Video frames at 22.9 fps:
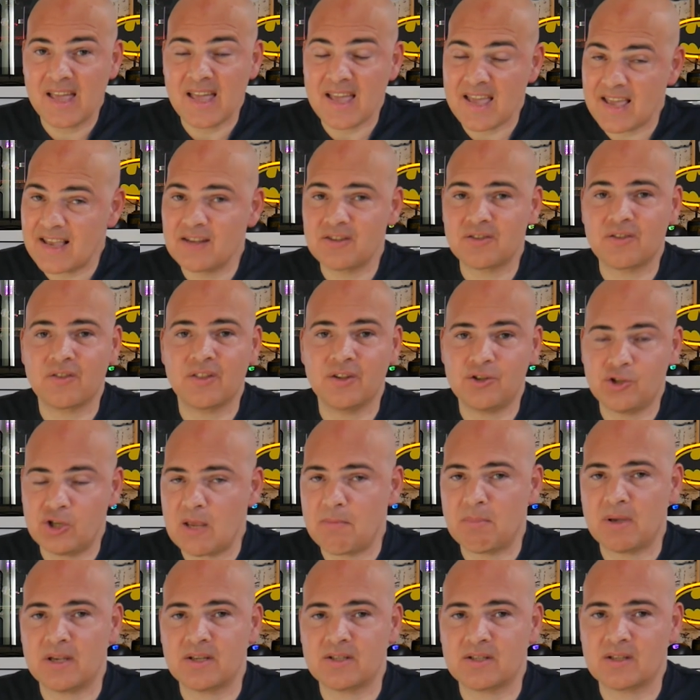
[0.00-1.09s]
is the
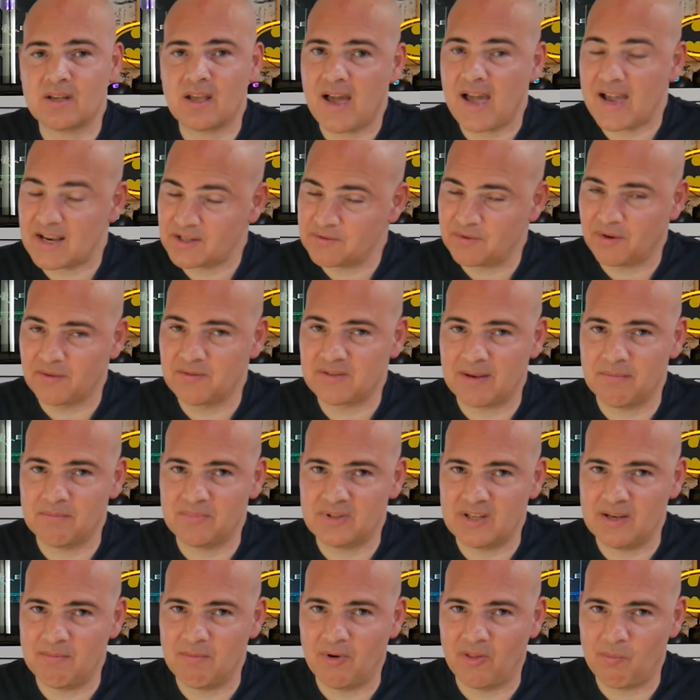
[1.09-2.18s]
cheapest
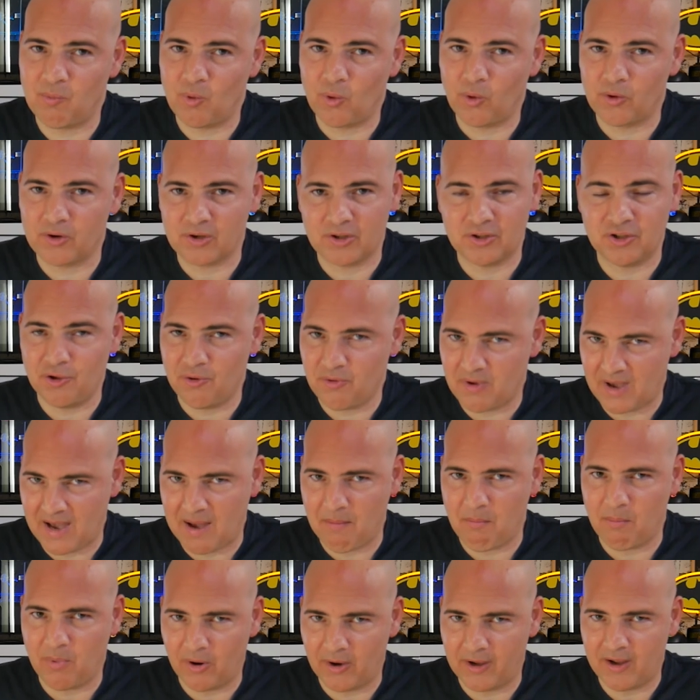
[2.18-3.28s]
X570 motherboard you
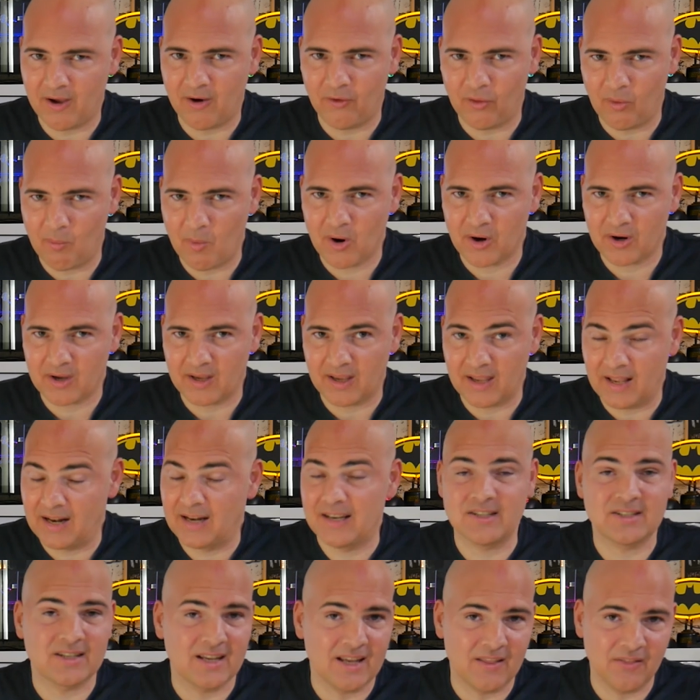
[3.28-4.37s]
can buy on the market, at
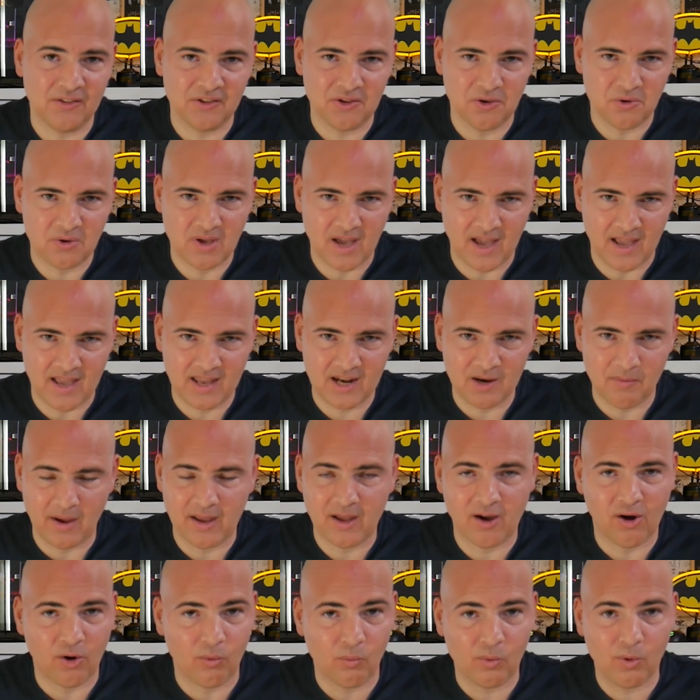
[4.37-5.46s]
least in the UK anyway.
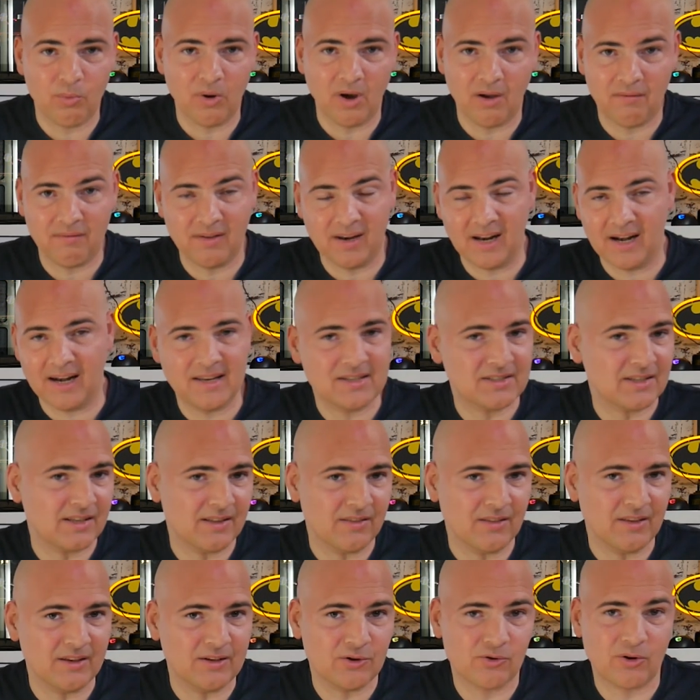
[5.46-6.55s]
I will put affiliate links
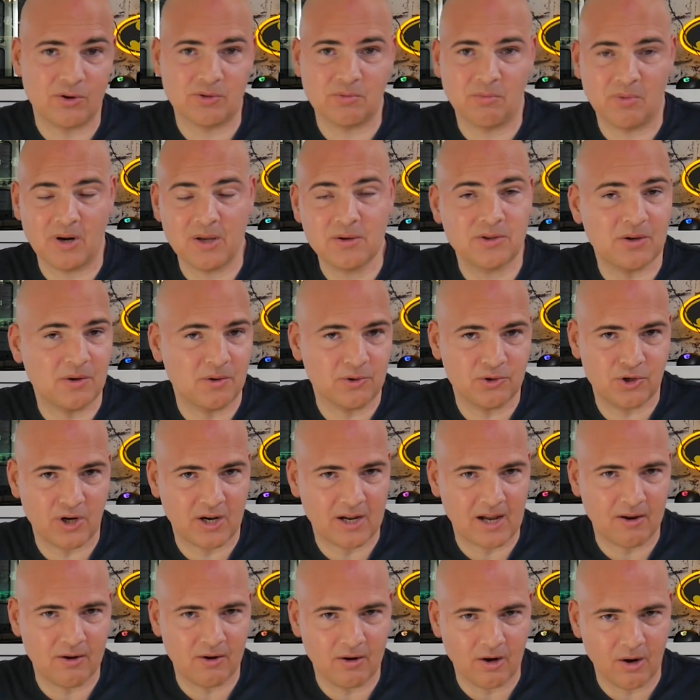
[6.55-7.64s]
in the description below so you can check
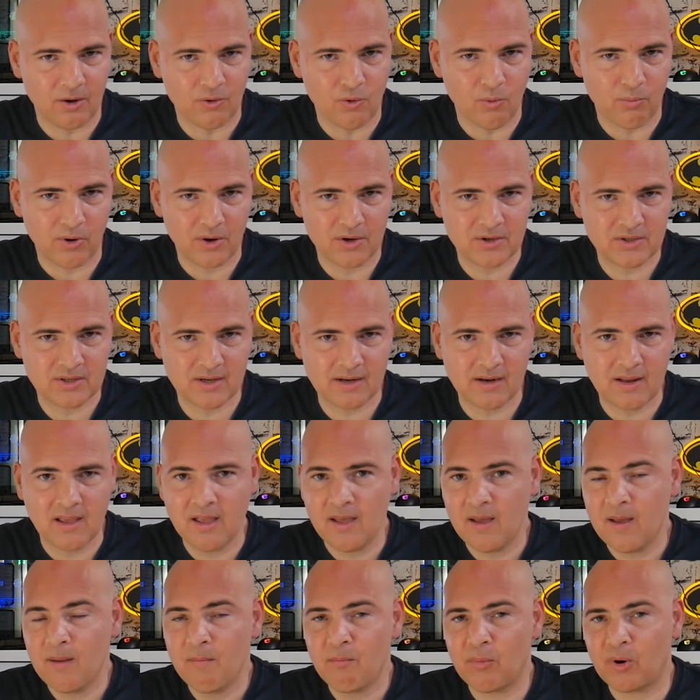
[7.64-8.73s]
out local pricing,
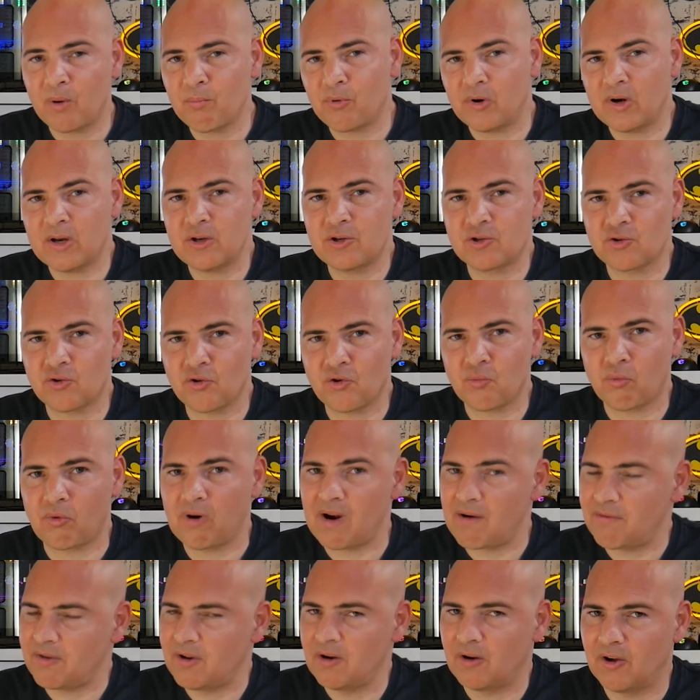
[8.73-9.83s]
but I'm pretty sure
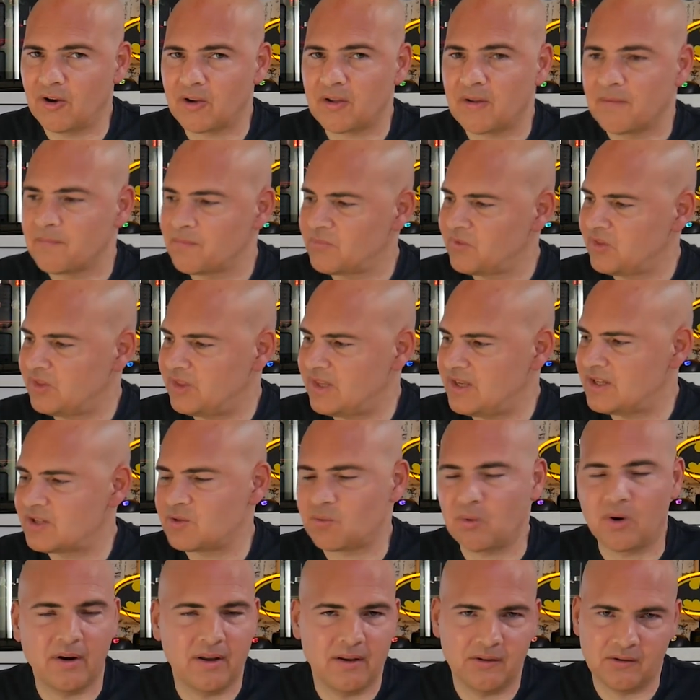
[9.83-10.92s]
wherever you look, this
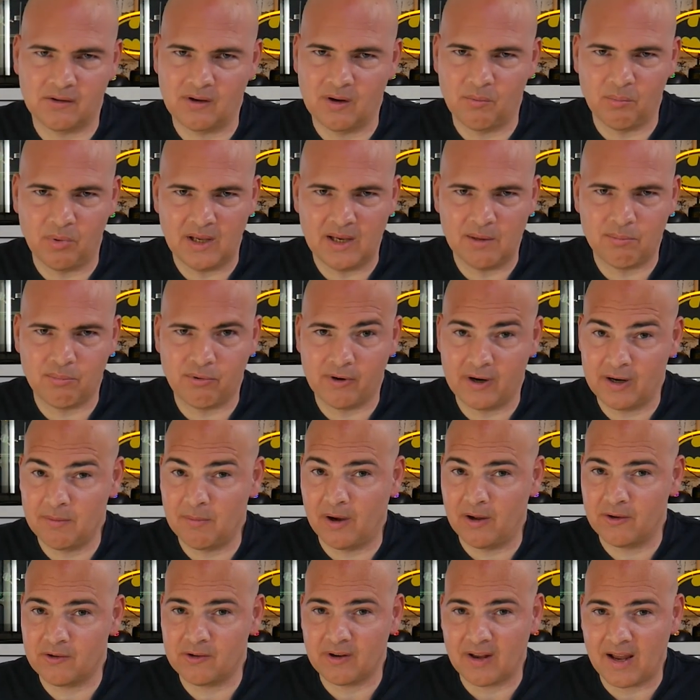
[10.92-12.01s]
one is gonna be pretty
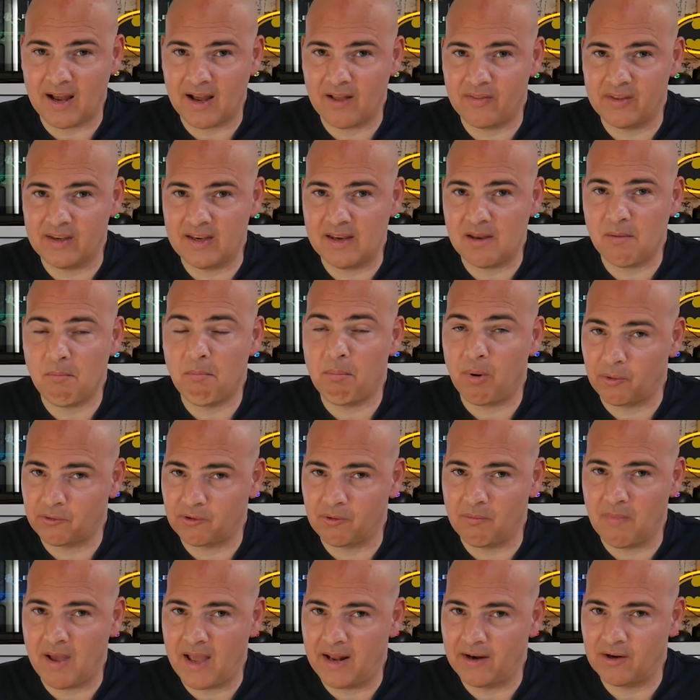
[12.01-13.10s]
much at the
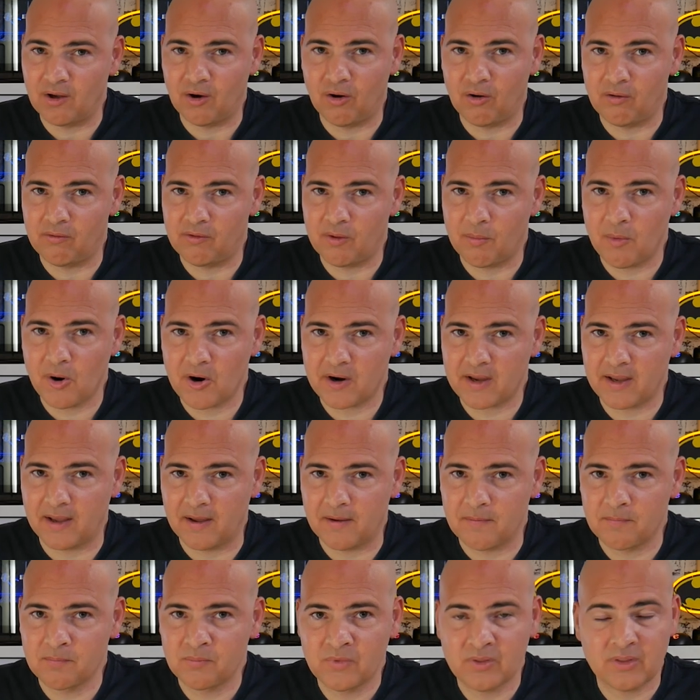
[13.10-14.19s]
bottom end of the market.
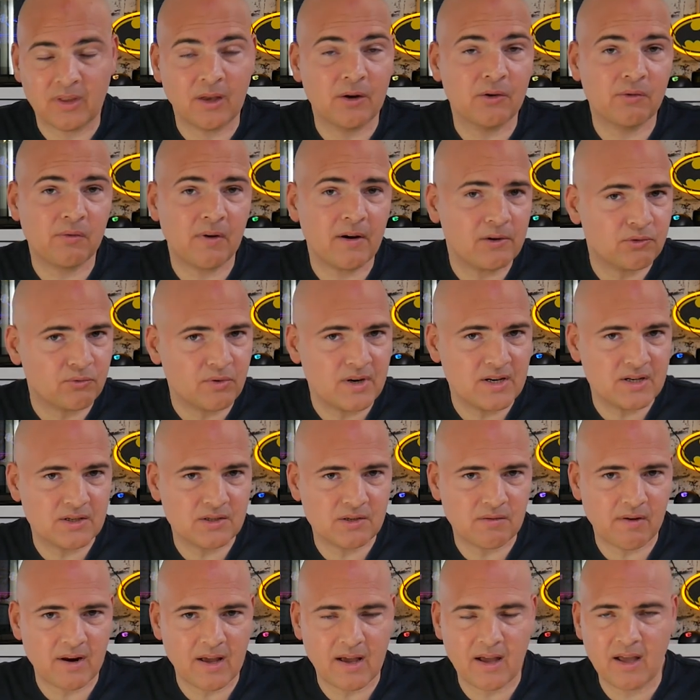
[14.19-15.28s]
And there's various reasons
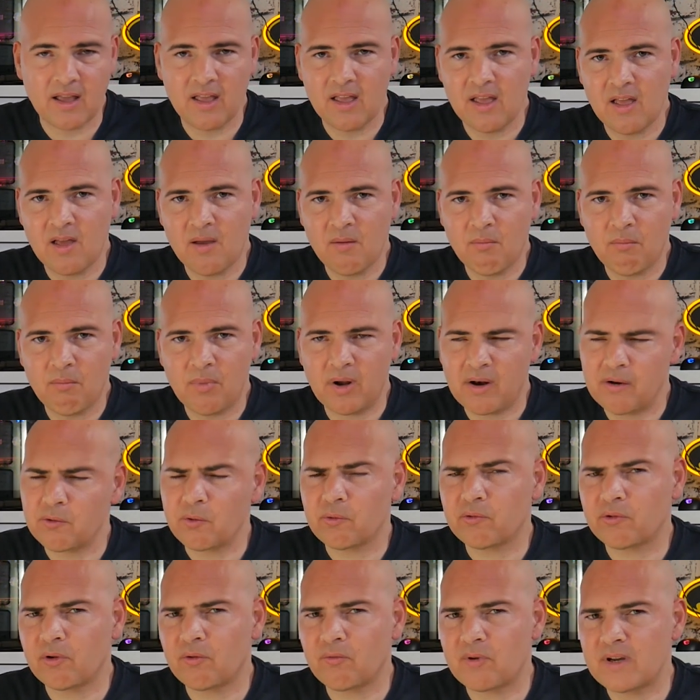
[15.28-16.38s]
for that, but there's
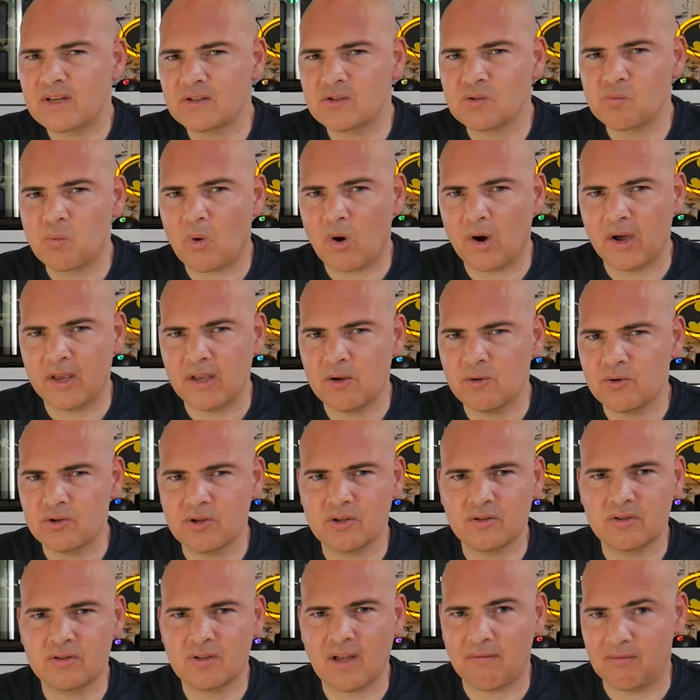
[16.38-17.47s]
also reasons why you
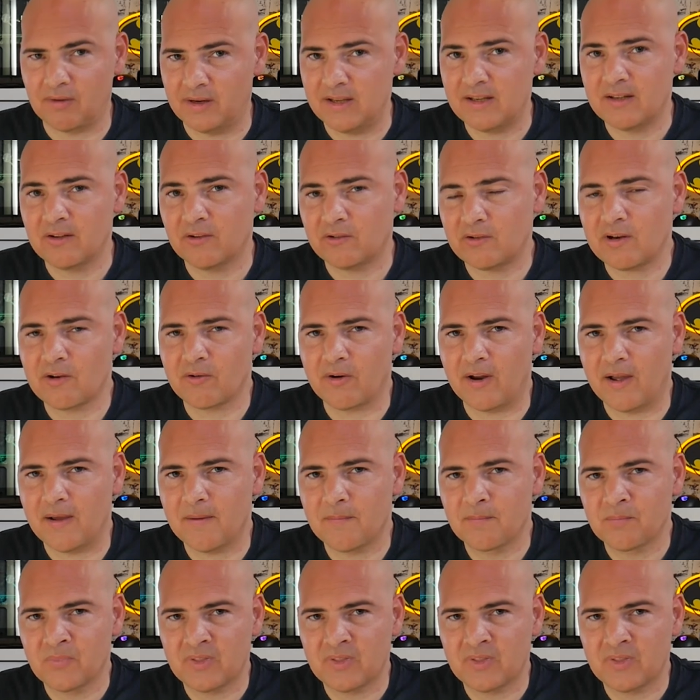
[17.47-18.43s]
should definitely consider it.